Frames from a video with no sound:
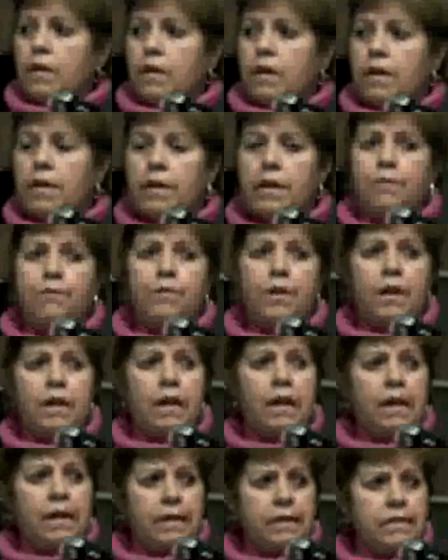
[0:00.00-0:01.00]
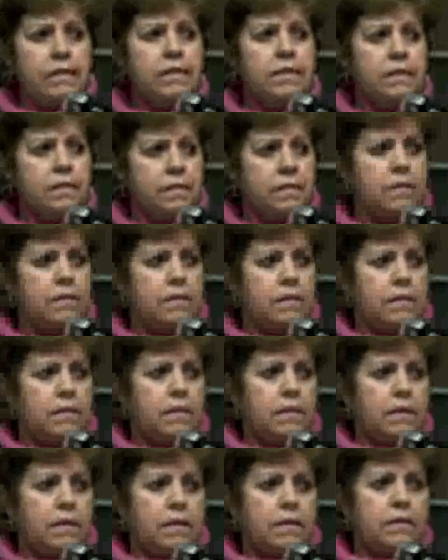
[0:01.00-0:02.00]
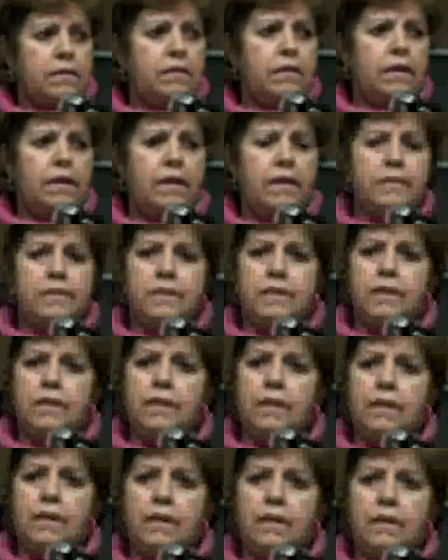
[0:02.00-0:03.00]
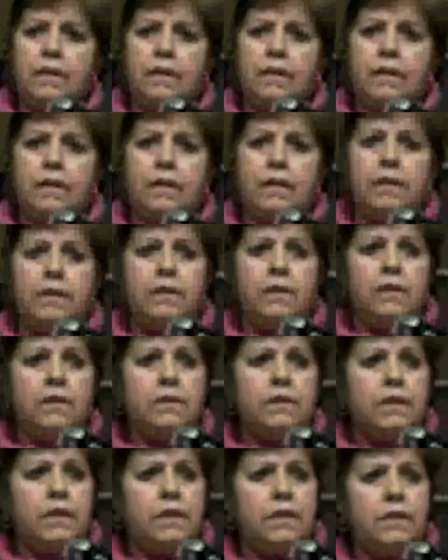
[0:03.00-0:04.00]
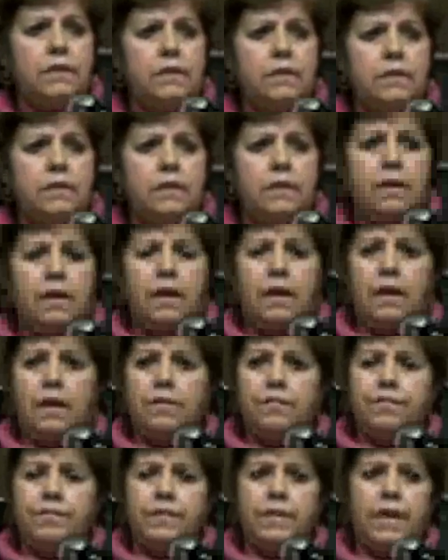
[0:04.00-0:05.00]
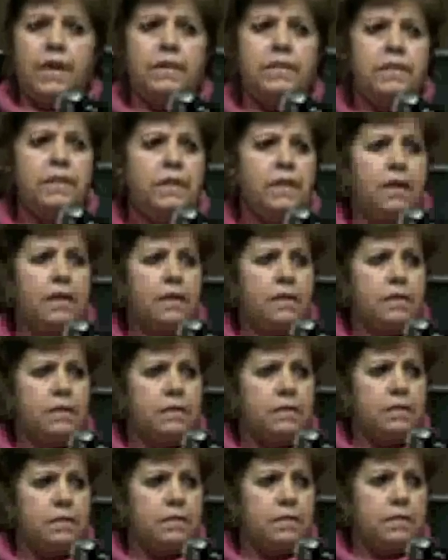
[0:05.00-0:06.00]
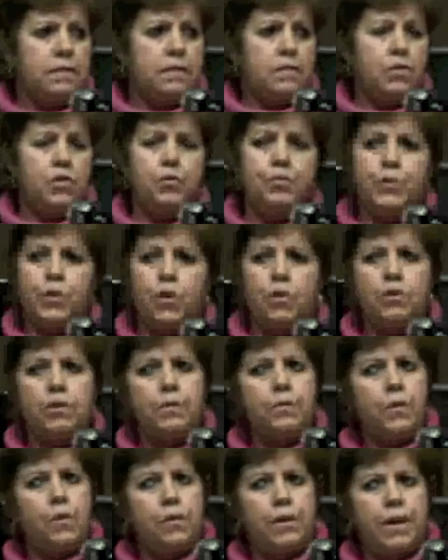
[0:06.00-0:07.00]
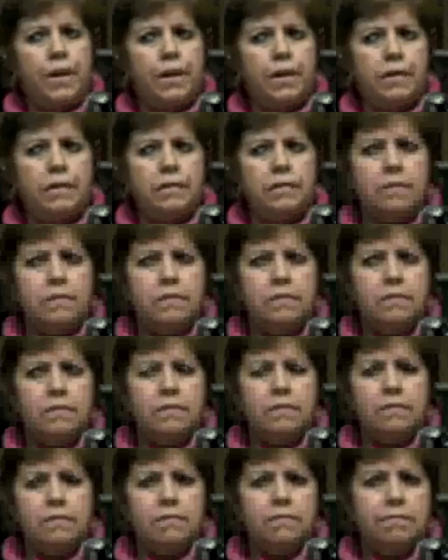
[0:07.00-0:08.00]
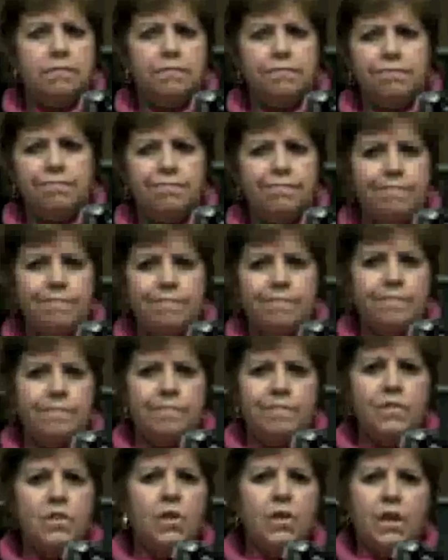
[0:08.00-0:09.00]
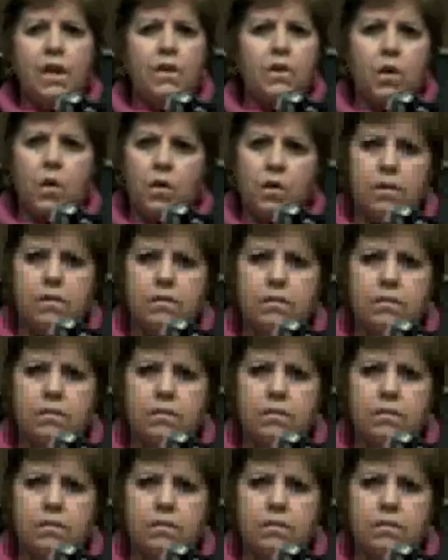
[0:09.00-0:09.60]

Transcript: and I realized that he doesn't have the idea to break the blockade. Not at all.